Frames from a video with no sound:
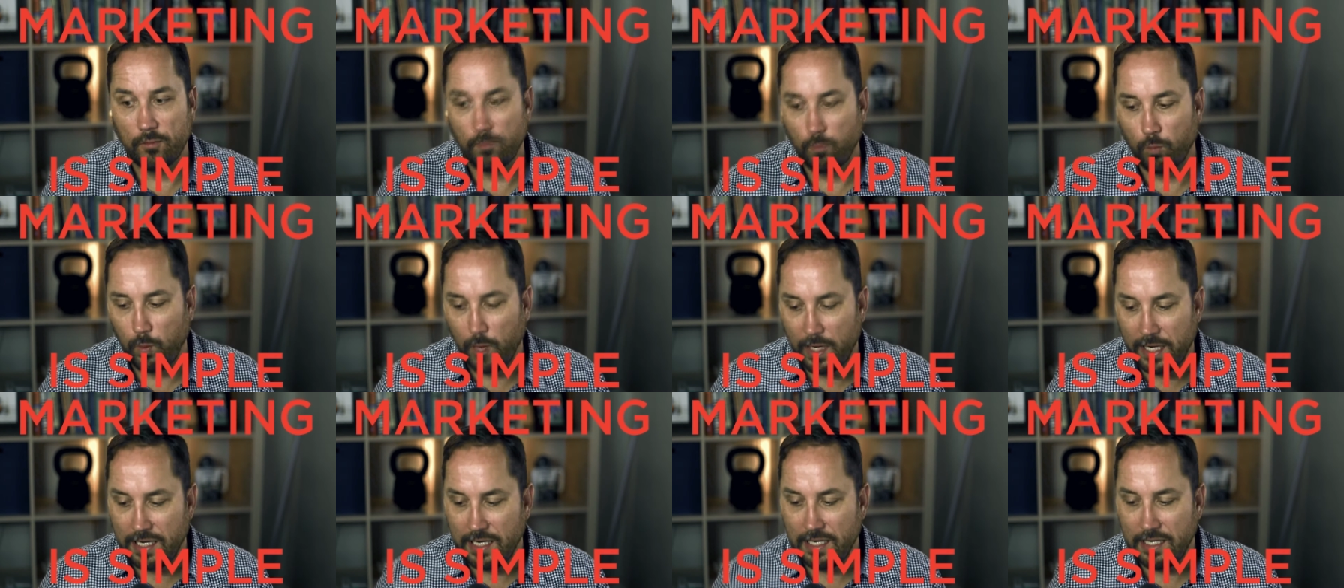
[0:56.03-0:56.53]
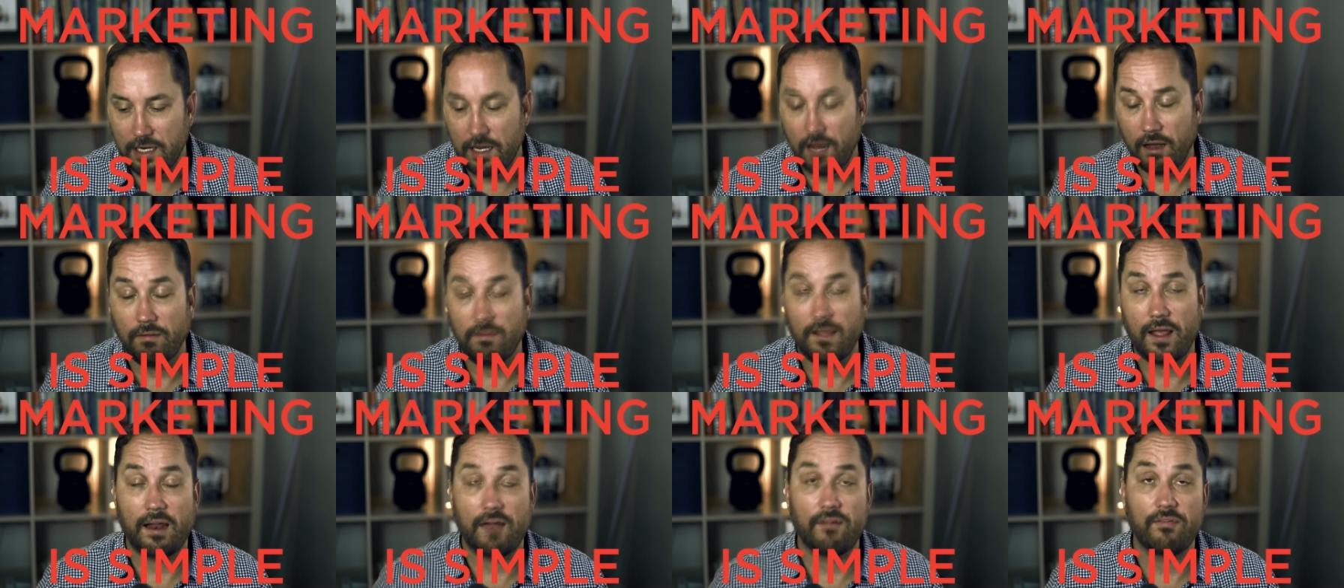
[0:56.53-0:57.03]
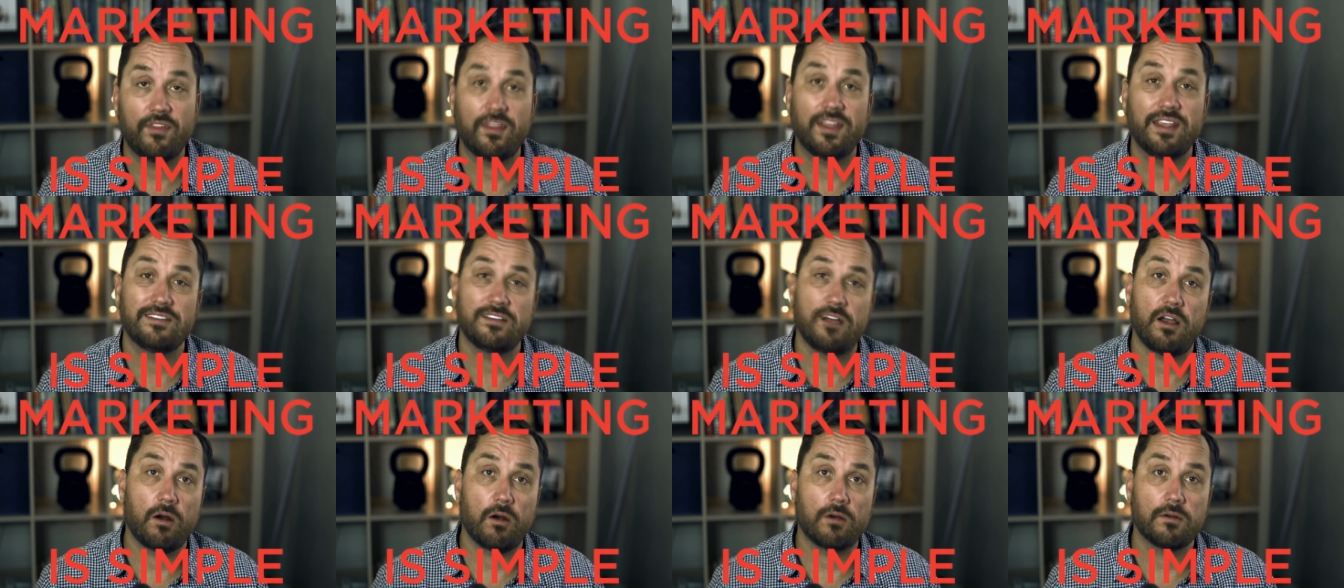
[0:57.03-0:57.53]
Winning a lot of
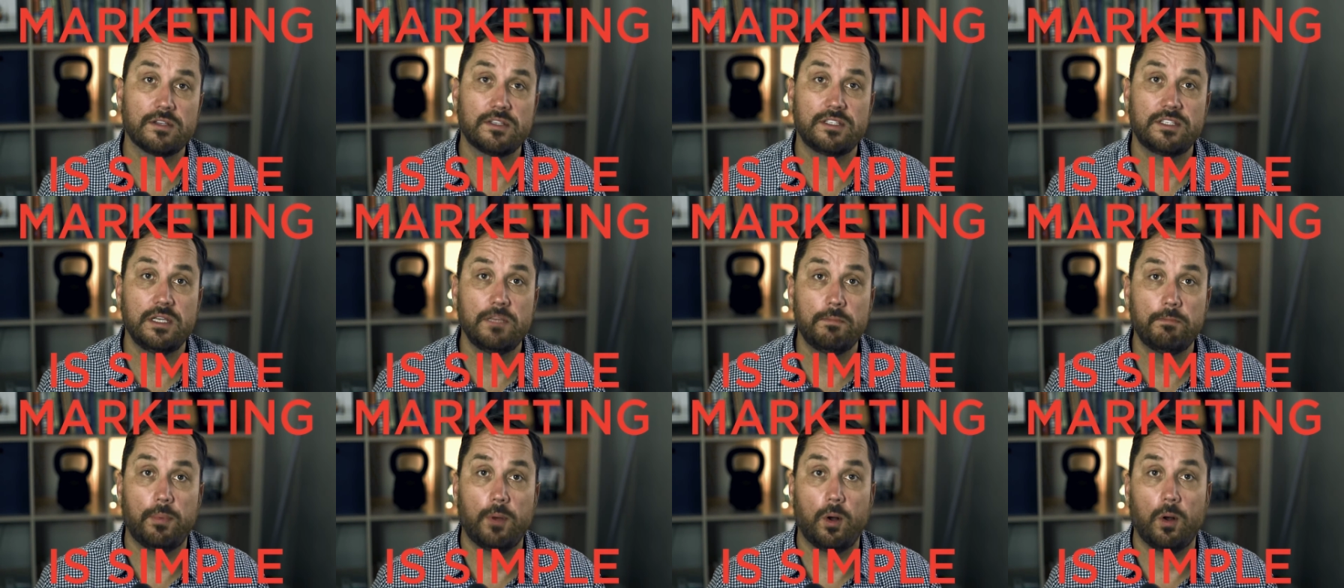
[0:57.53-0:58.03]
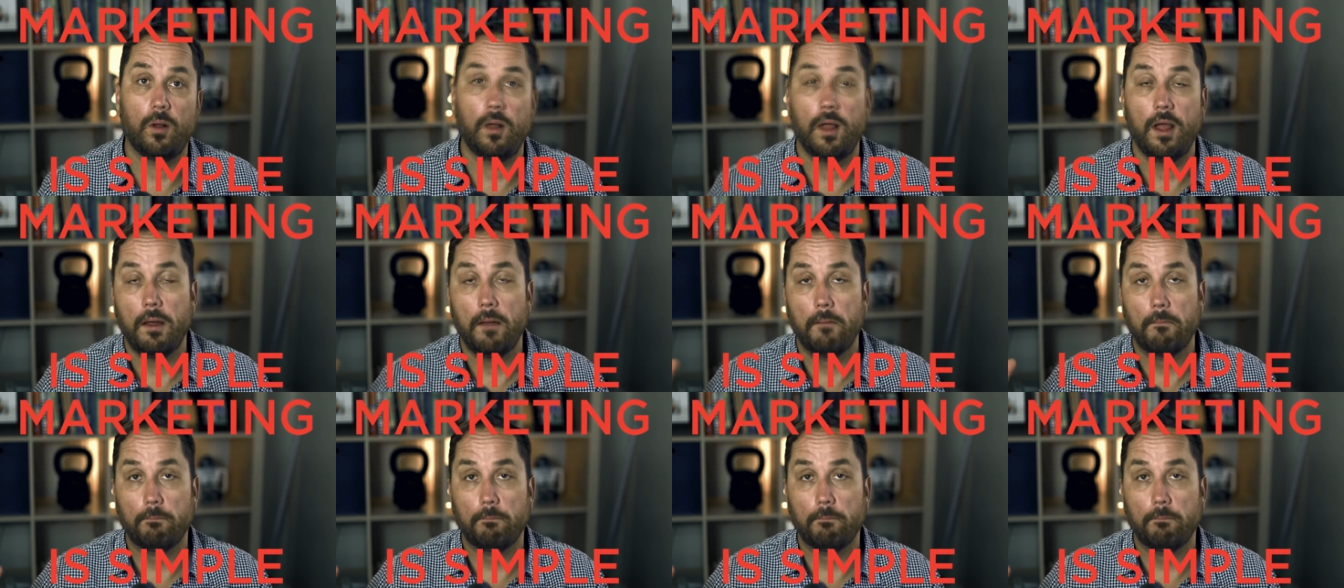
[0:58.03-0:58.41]
things are simple,